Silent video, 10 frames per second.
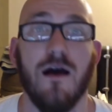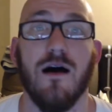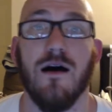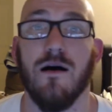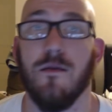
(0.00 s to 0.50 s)

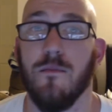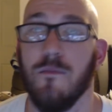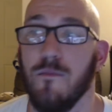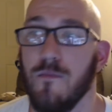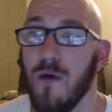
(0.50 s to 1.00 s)

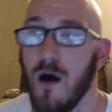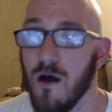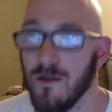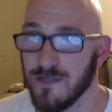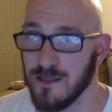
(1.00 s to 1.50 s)
Um,
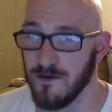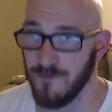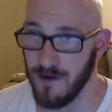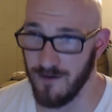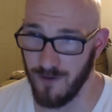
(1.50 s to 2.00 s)
all of it's
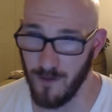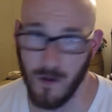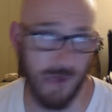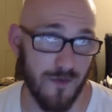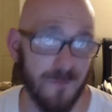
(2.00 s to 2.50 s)
gone very, very
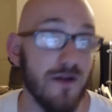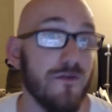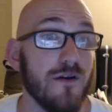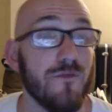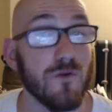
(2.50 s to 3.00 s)
well. I've been
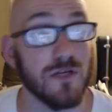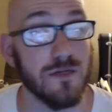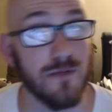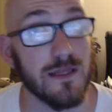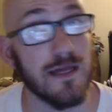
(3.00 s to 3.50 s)
very, very
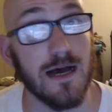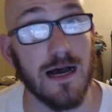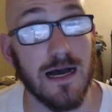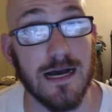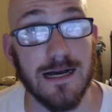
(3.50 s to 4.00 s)
fortunate with
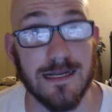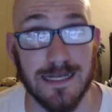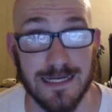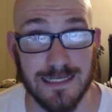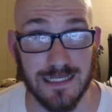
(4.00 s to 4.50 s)
uh,
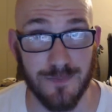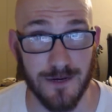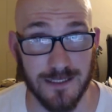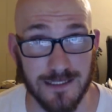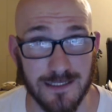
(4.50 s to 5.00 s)
dentist
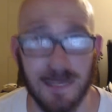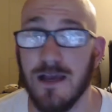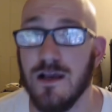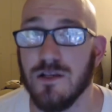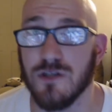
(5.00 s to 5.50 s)
experiences.
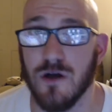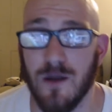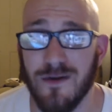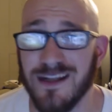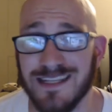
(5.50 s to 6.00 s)
So
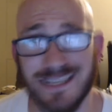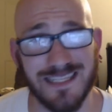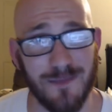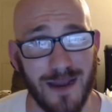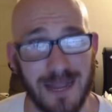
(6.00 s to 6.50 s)
I'm not
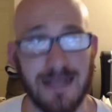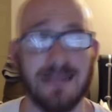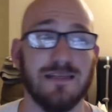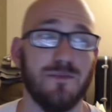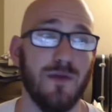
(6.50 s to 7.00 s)

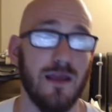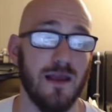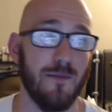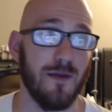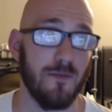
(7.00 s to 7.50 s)
anticipating this
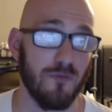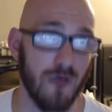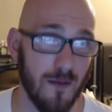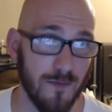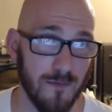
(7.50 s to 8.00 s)
being a big
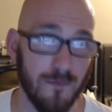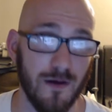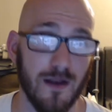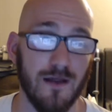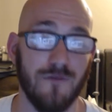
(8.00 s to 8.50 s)
problem,
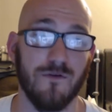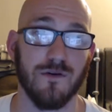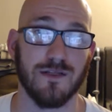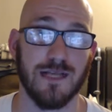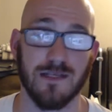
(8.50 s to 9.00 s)
but of
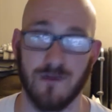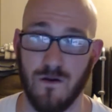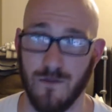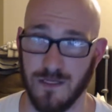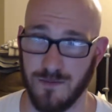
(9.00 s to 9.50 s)
course, as
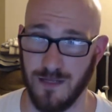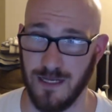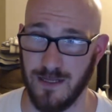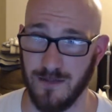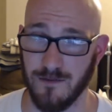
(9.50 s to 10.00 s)
always with
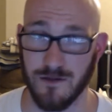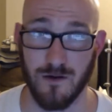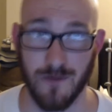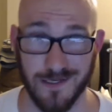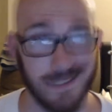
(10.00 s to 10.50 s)
anything, there's
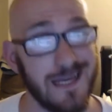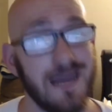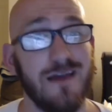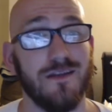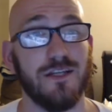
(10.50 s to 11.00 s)
always
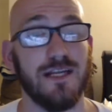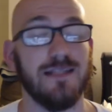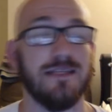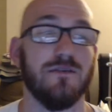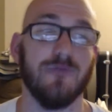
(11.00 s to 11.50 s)
the
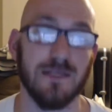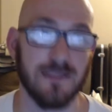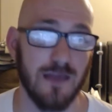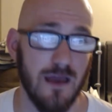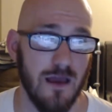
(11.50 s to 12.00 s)
chance and the
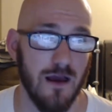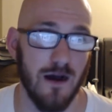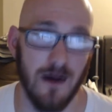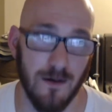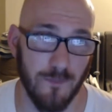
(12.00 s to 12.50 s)
risk.
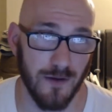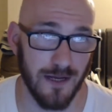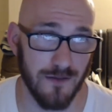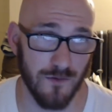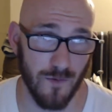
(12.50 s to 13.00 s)
Um,
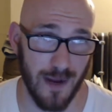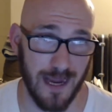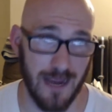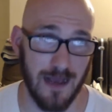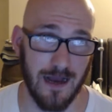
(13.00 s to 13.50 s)
but either
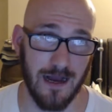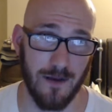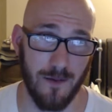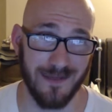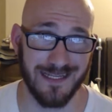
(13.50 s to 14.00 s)
way, uh,
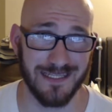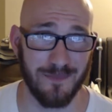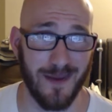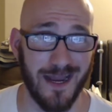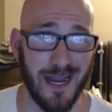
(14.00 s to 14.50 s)
I'm
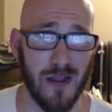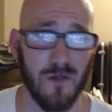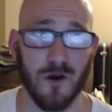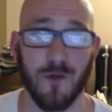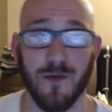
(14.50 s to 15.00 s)
anticipating a
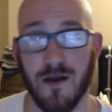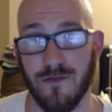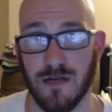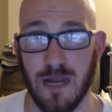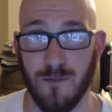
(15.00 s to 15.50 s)
longer
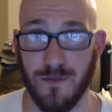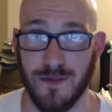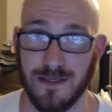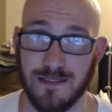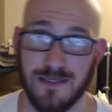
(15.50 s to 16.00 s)
recover time with
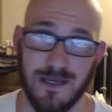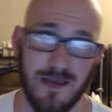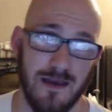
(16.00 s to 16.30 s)
this.